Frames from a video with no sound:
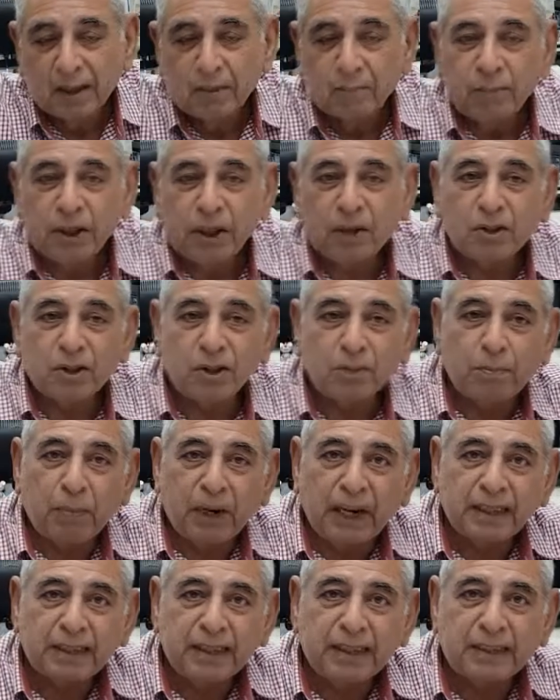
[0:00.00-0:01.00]
Because
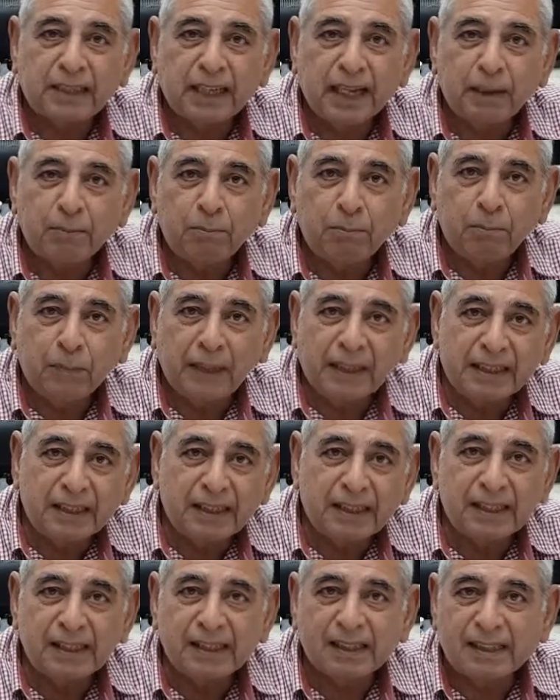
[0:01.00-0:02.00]
by the time
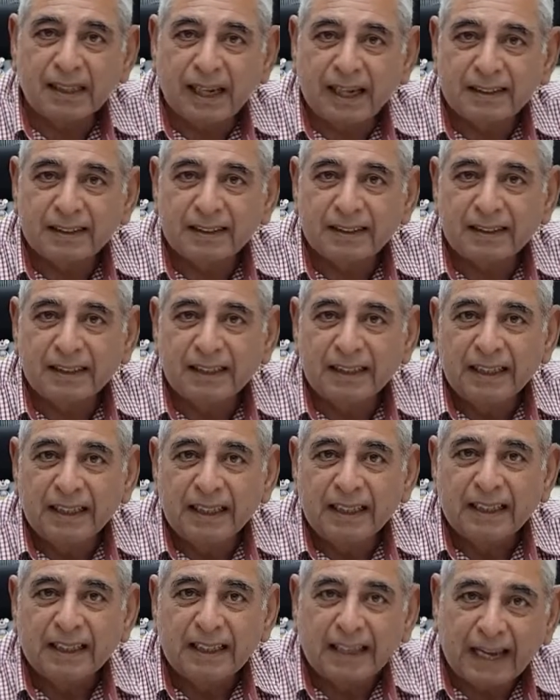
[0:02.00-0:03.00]
medical science
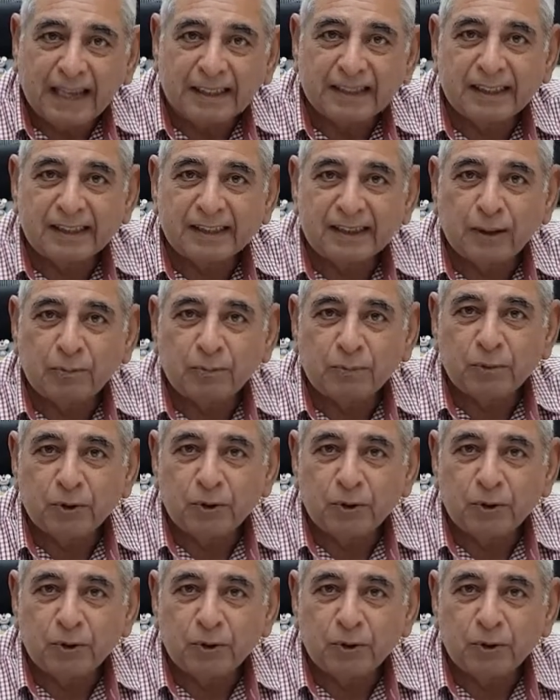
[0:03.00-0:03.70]
catches up